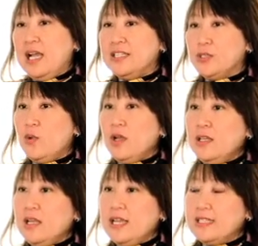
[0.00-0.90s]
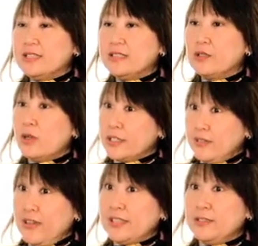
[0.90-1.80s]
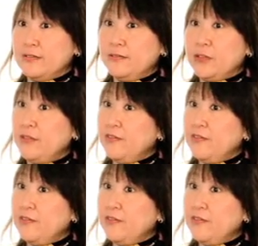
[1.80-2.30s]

as well as cost-effective for the